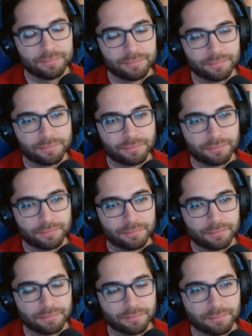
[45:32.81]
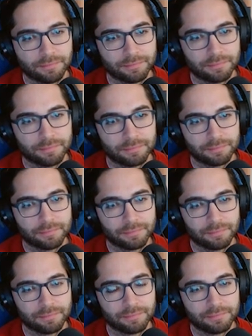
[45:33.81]

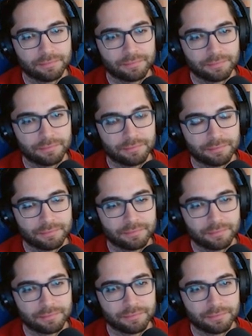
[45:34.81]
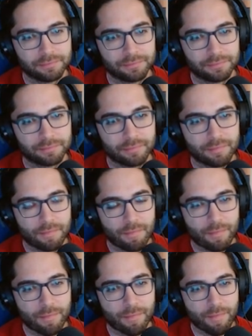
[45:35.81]

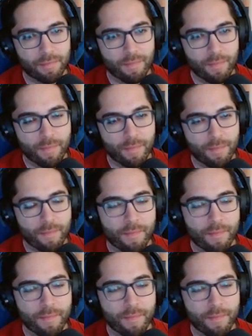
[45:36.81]
This person isn't speaking.